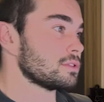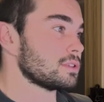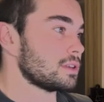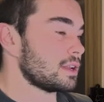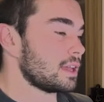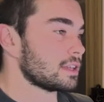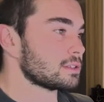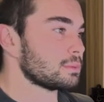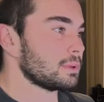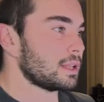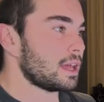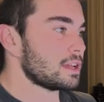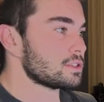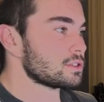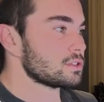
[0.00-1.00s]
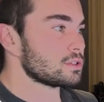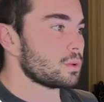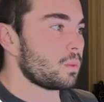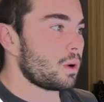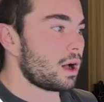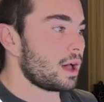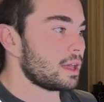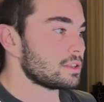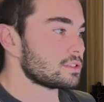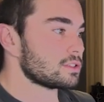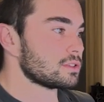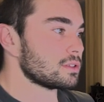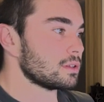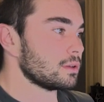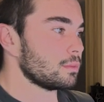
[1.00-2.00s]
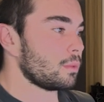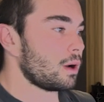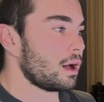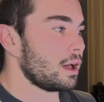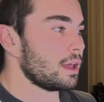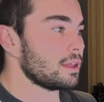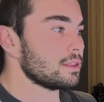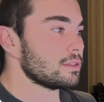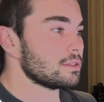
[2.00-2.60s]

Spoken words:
and an explanation to why